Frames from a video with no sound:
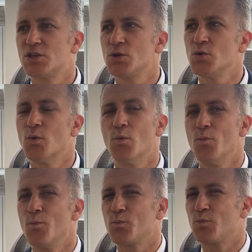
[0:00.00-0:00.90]
to
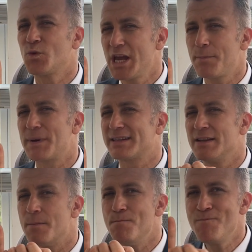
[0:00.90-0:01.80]
keep it
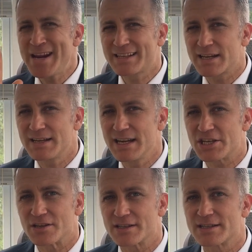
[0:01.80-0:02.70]
in the mint
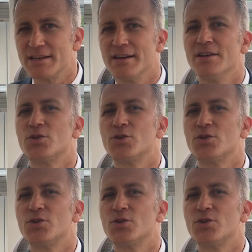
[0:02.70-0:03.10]
conditions,